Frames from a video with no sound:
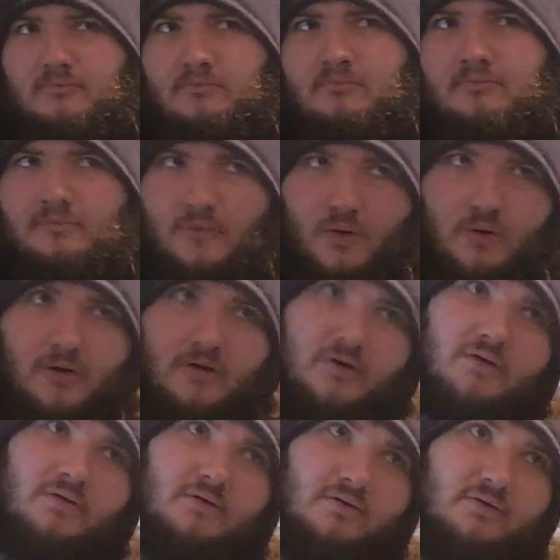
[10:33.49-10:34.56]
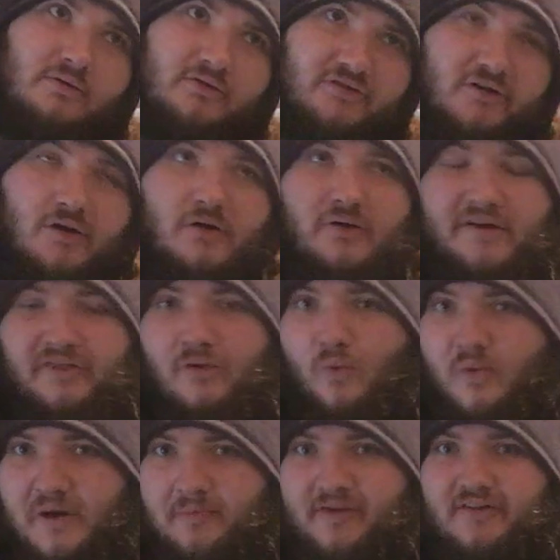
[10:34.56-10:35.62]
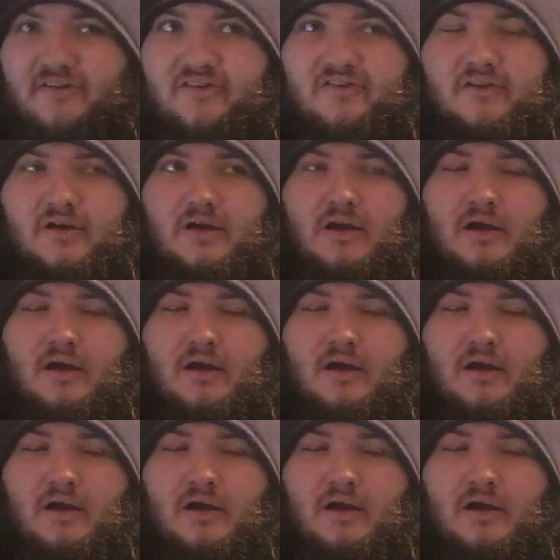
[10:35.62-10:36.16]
more so in the women's.